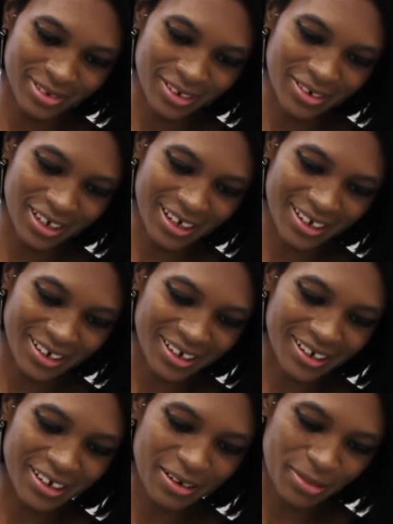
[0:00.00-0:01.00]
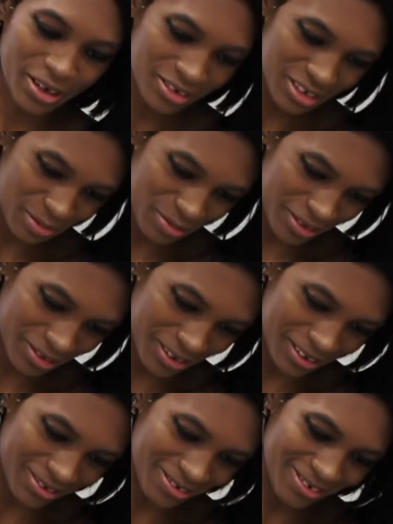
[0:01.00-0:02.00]
Okay, a good amount is
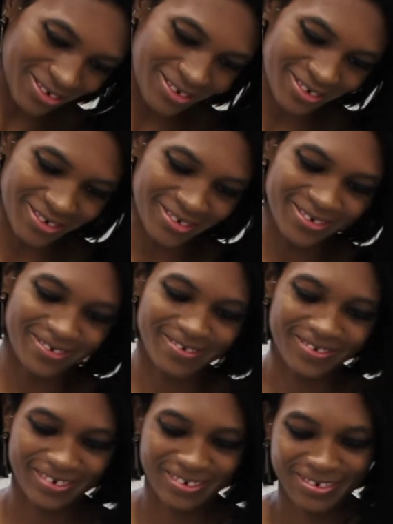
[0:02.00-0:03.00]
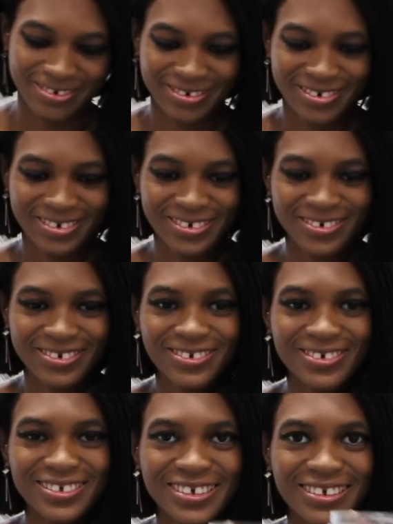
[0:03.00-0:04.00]
pouring. Ooh!
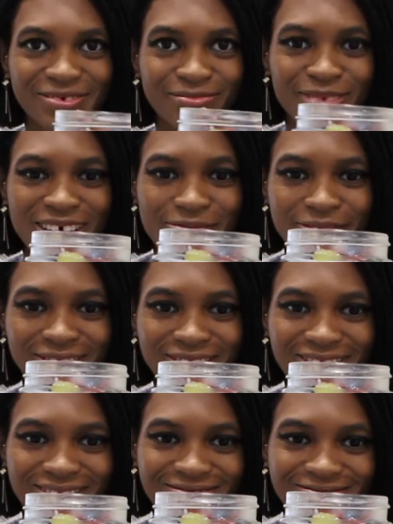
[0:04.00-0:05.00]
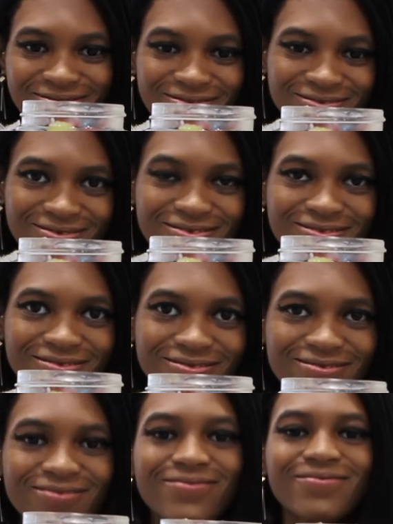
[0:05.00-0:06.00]
See them bubbles?
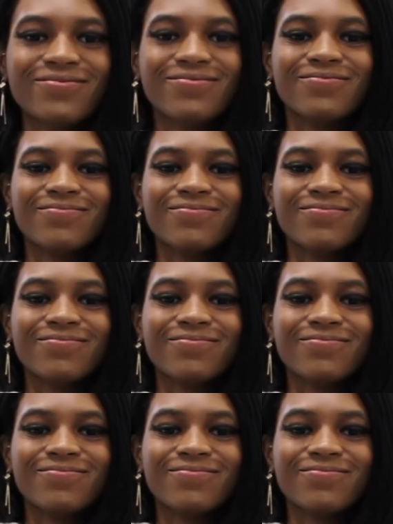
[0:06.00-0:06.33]
Ooh!